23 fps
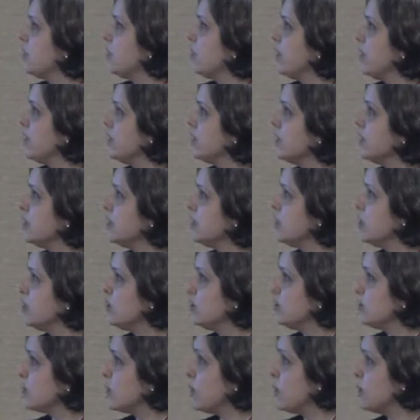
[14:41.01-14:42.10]
we can see
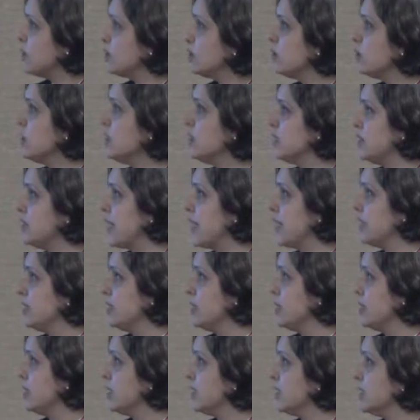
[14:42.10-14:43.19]
sodiums going through,
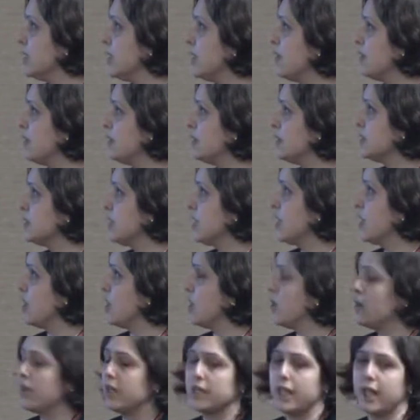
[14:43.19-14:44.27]
interacting with the surface.
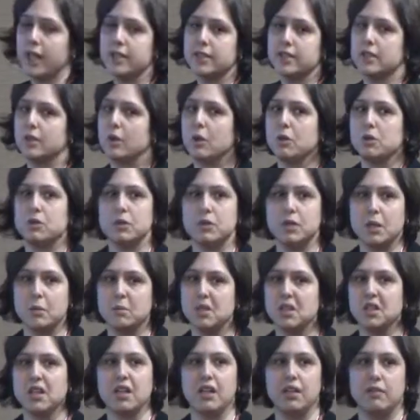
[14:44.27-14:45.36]
Chloride ions go through the
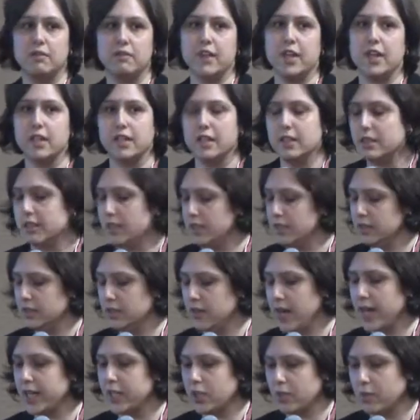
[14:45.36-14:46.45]
middle, very little
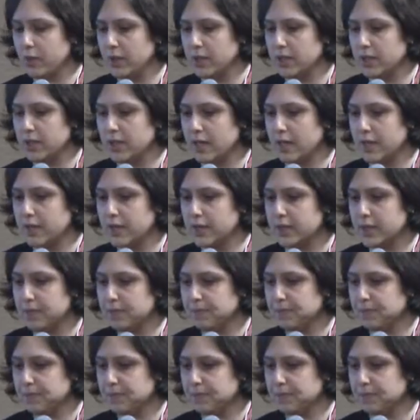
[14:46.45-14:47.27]
interaction with the surface.